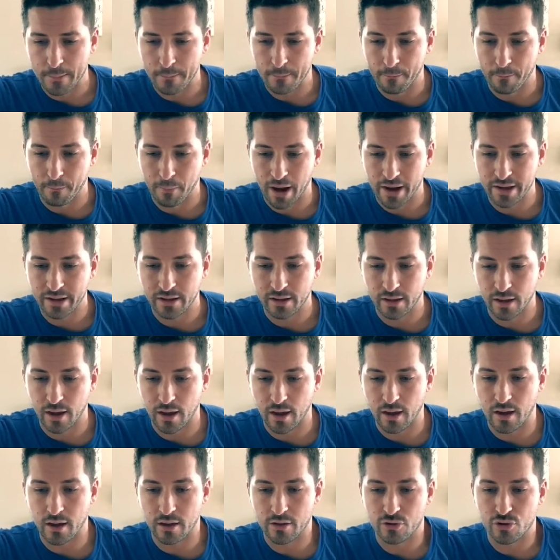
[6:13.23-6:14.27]
Mike
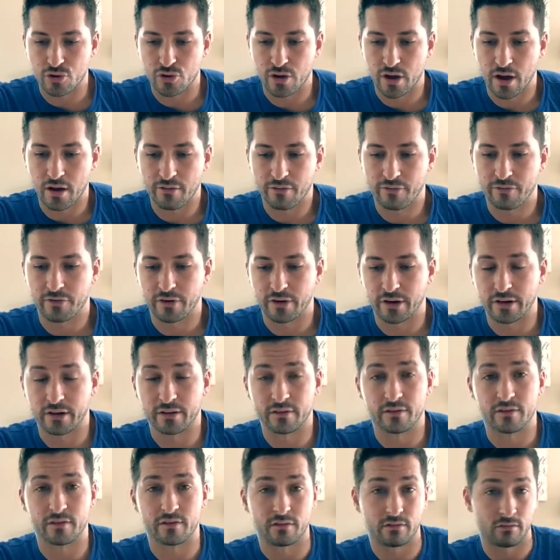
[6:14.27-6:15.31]
against Jeff
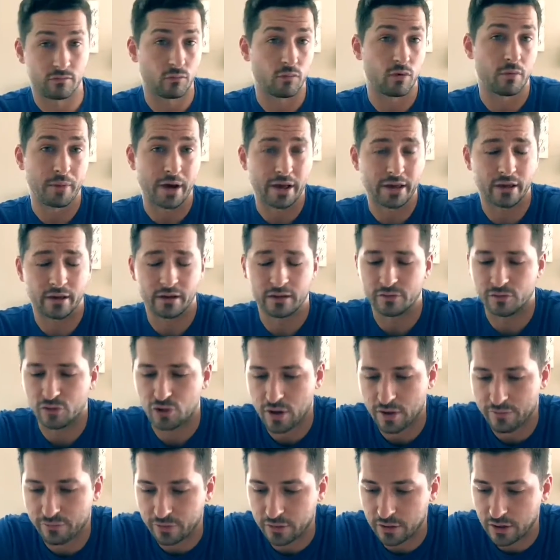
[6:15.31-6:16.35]

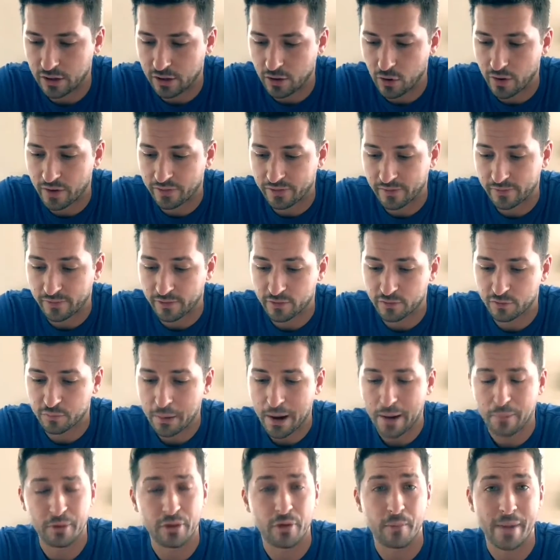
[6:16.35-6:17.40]
and Nico. I think this is
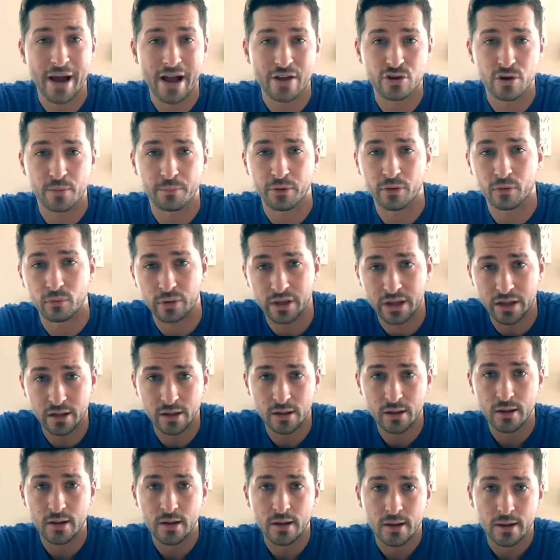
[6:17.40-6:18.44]
probably the matchup of the week.